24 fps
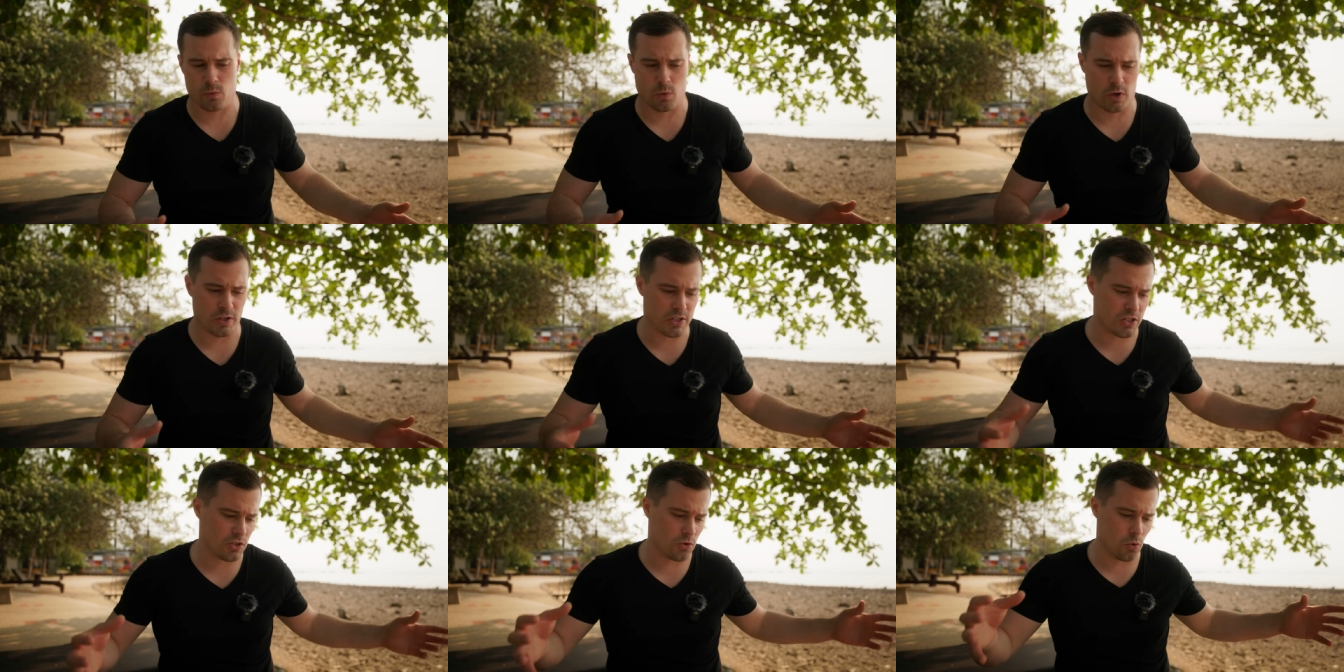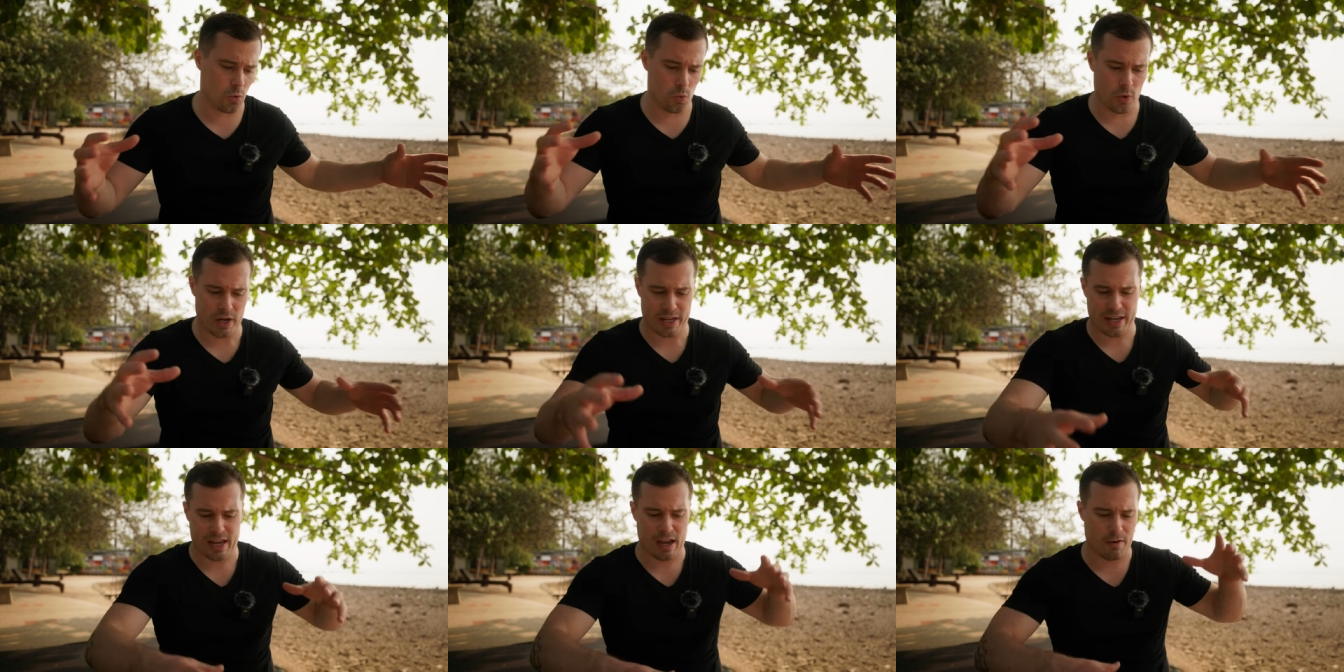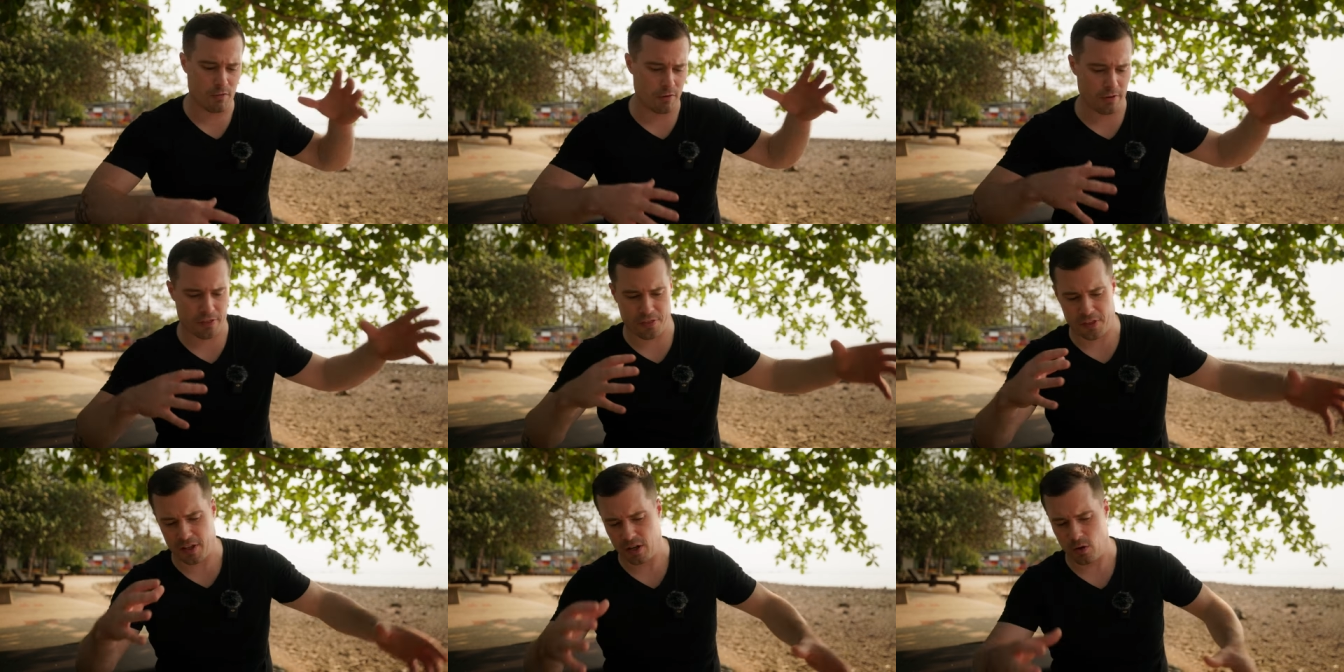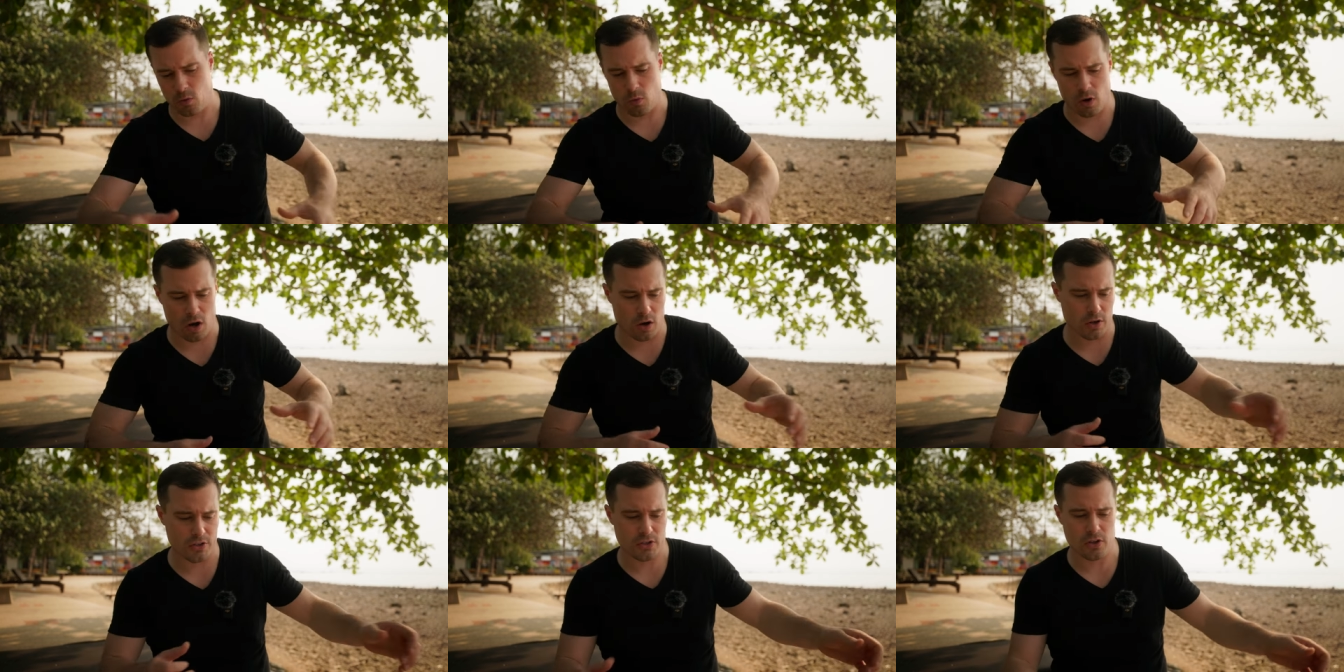wants to rig everything
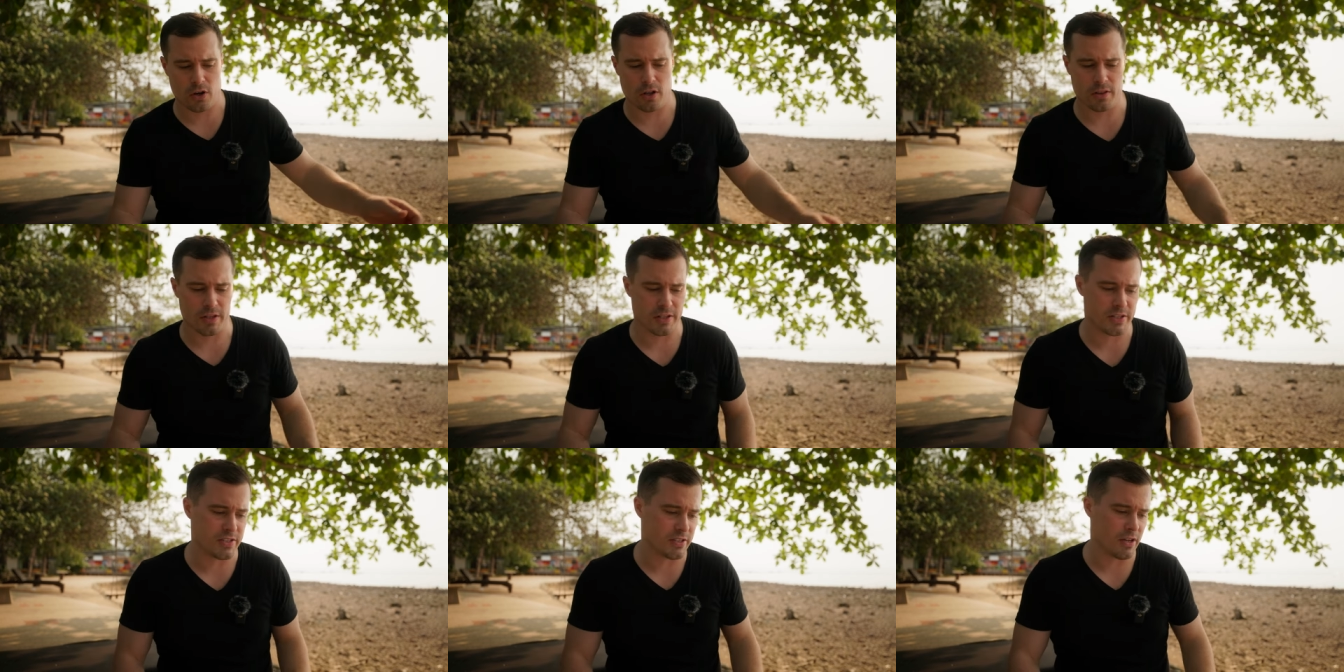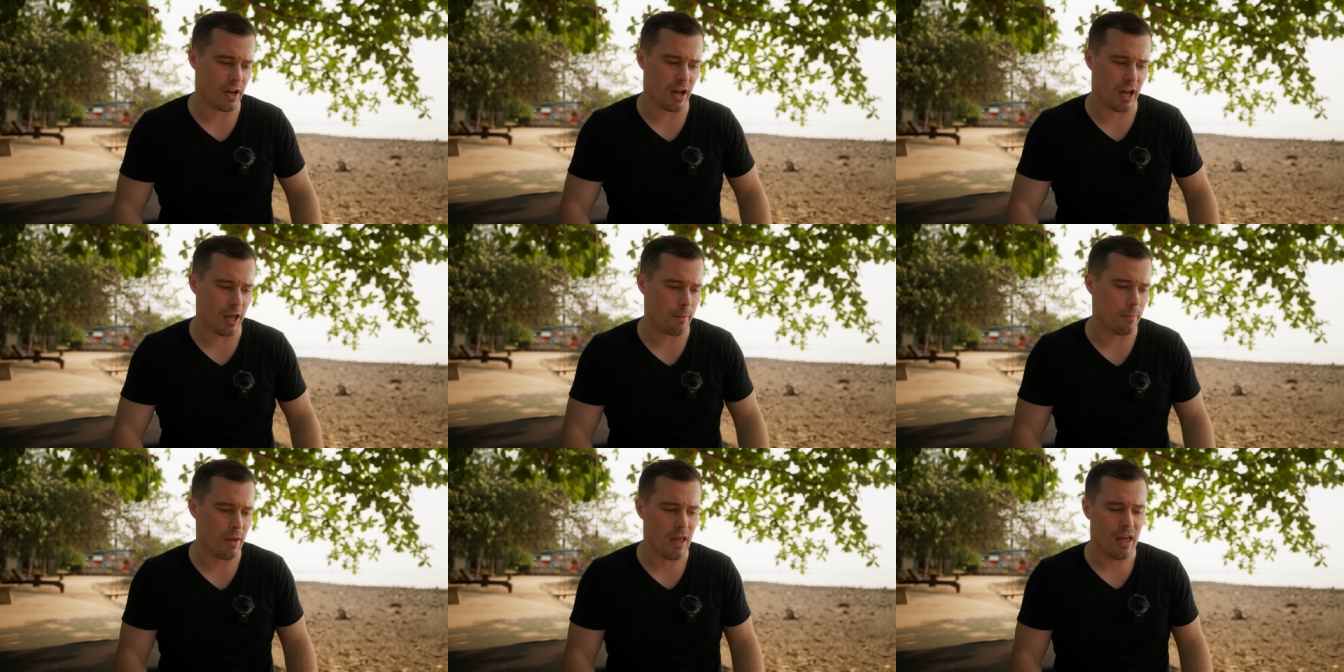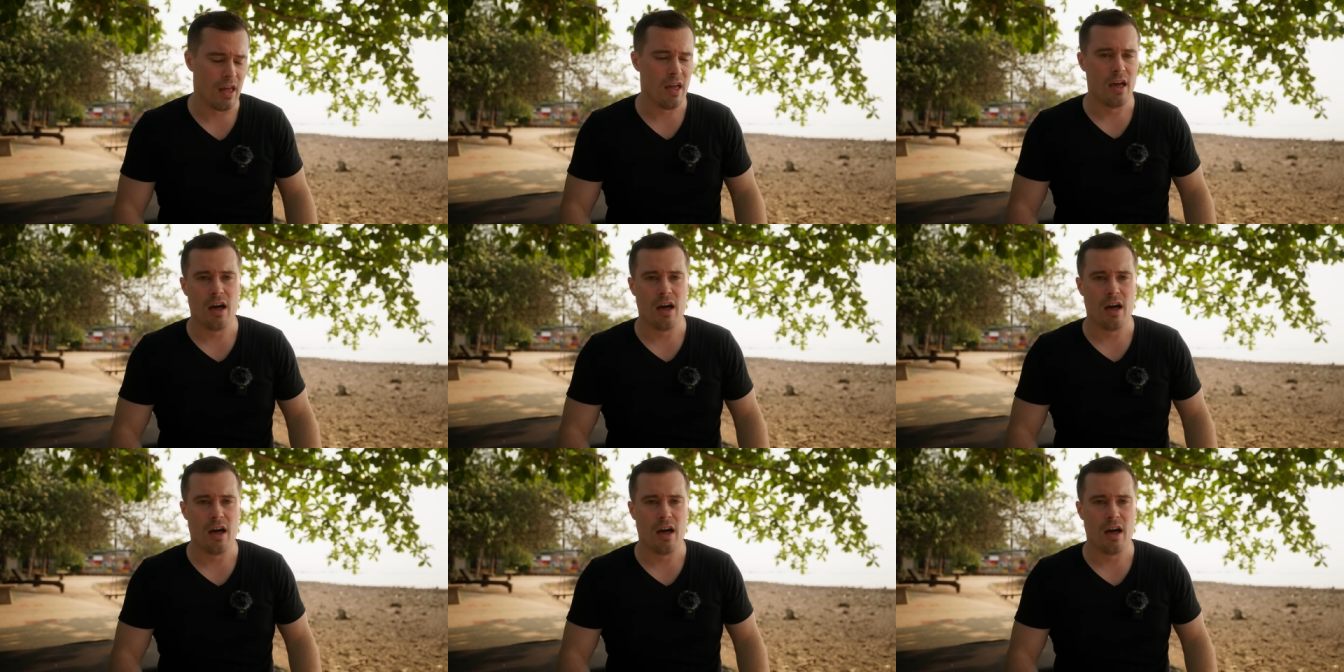around all the time.